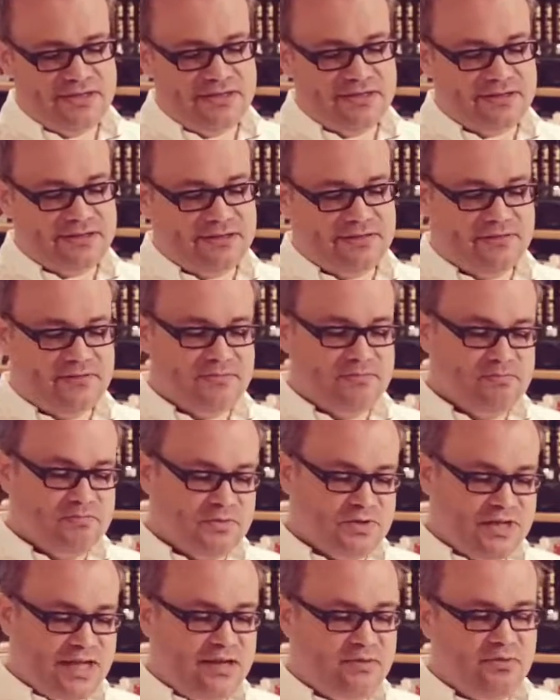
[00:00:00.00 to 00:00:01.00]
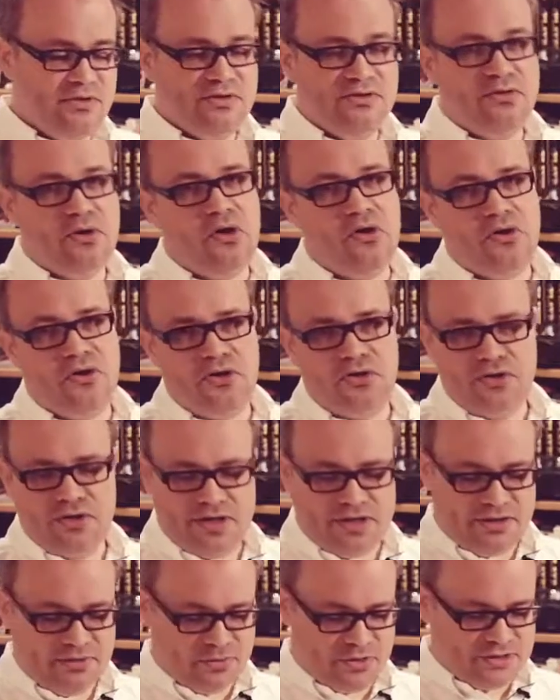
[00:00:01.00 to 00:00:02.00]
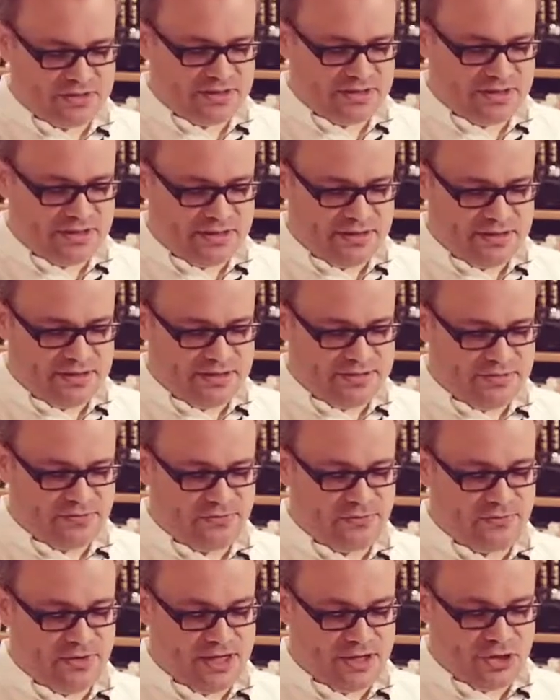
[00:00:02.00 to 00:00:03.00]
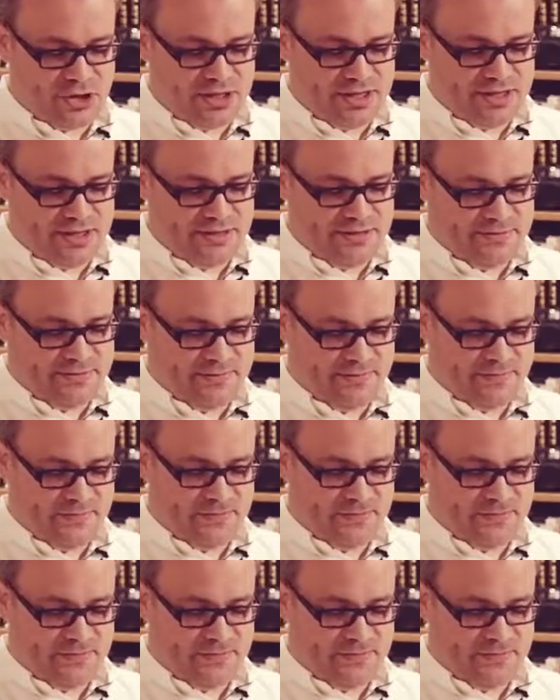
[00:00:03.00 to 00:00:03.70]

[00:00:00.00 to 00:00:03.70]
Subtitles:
is stable or, in the worst case, fragile.